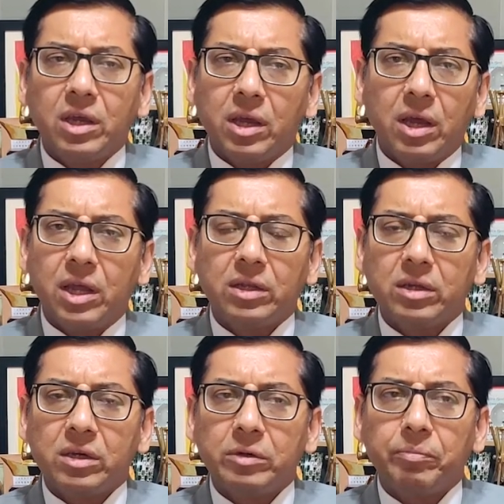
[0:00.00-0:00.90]
and
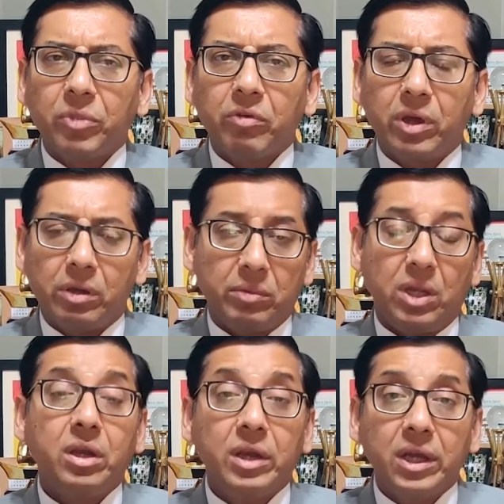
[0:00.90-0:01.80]

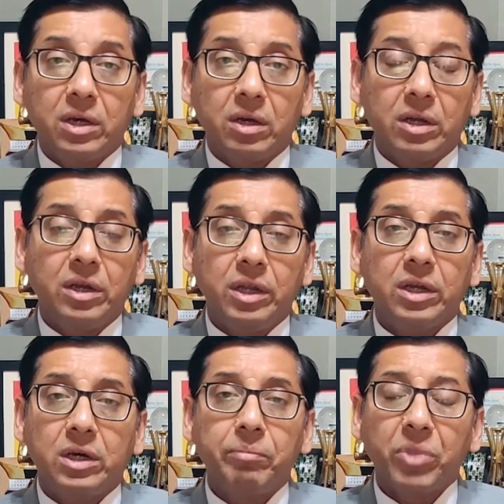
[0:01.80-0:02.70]
in
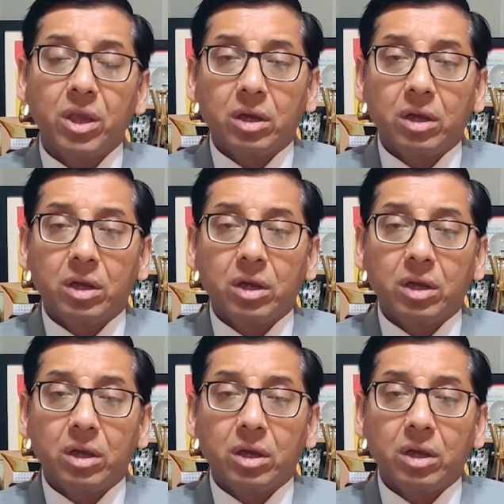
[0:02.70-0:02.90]
India